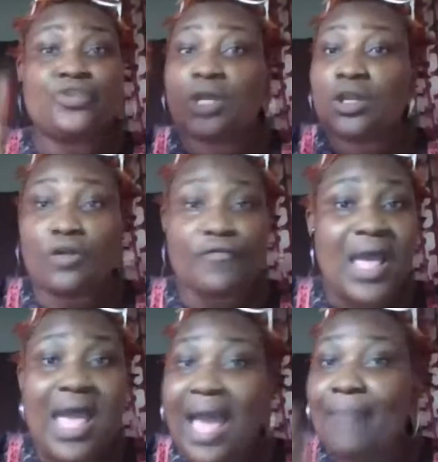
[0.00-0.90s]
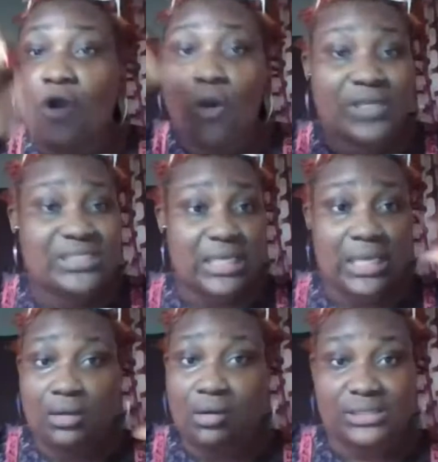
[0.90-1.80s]
a lot of, I'm always
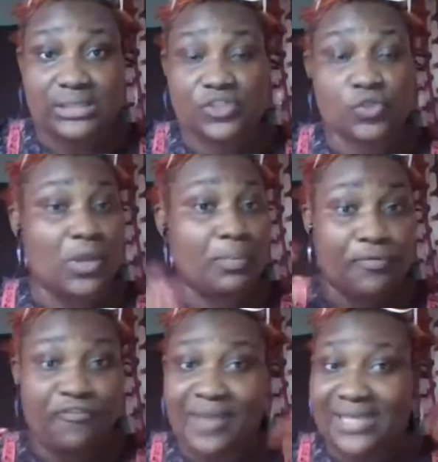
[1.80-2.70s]
taking courses to improve